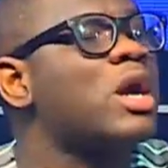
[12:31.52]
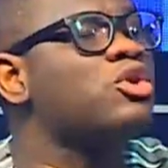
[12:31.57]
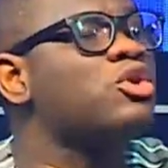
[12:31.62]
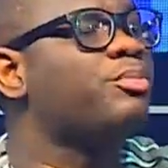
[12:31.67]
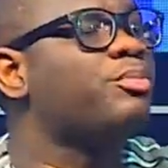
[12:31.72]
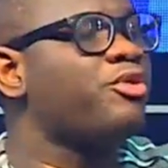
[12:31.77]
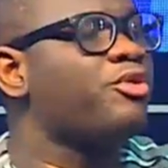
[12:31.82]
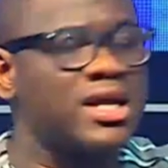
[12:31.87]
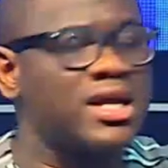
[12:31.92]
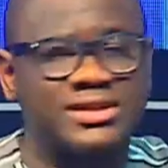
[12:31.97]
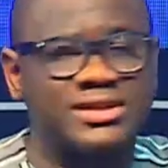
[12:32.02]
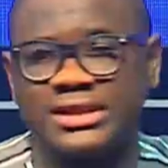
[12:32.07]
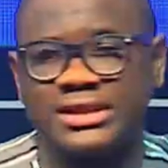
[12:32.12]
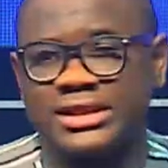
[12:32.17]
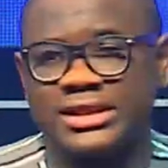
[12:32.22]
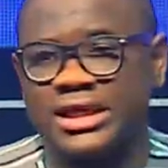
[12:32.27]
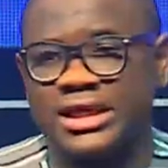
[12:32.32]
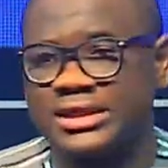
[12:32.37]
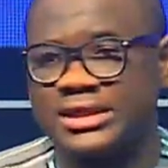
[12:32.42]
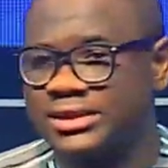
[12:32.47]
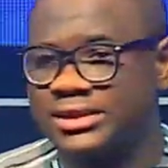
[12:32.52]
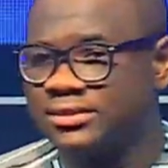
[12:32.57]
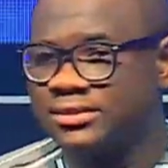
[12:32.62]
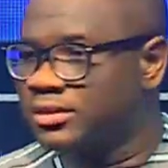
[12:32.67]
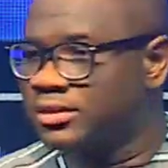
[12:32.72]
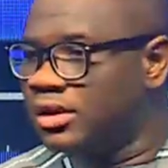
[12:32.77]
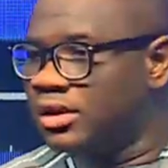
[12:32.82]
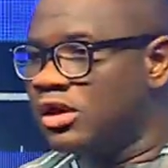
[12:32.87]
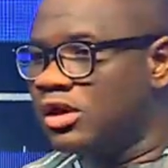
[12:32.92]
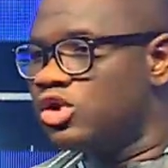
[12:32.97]
your prayers are delayed.
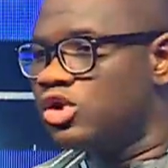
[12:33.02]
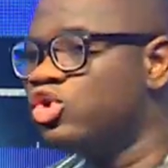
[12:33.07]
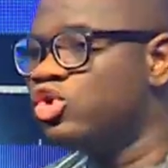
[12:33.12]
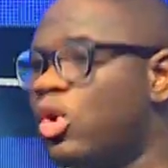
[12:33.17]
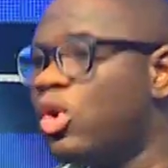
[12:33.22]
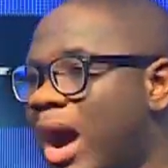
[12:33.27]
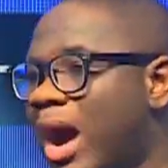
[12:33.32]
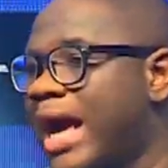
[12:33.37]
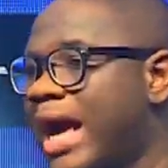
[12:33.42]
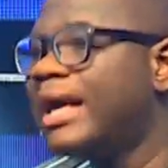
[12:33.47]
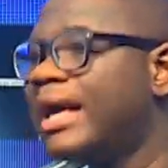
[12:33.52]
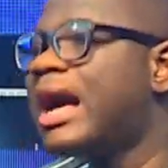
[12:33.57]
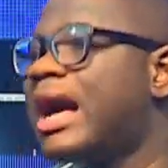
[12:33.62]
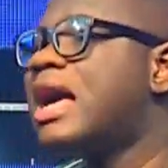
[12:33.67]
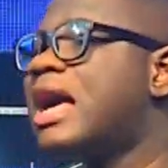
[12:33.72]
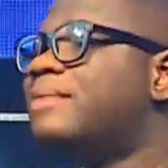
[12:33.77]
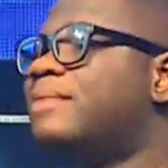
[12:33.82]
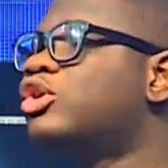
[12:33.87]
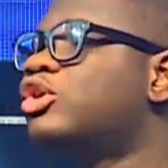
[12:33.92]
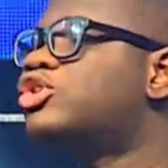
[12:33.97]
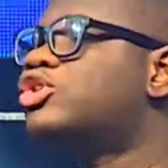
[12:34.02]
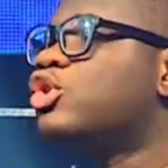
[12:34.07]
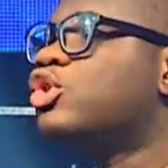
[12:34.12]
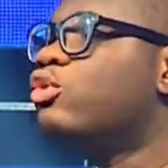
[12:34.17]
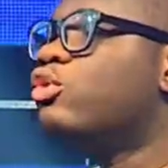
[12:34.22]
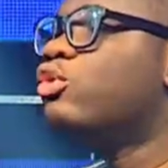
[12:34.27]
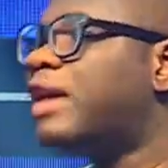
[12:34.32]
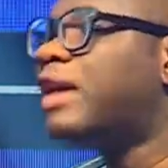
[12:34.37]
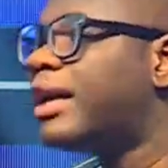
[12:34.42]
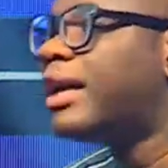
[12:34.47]
You know why? I am not
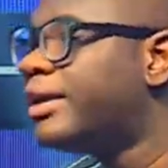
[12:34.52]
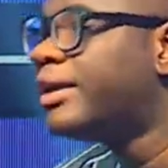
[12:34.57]
Jehovah.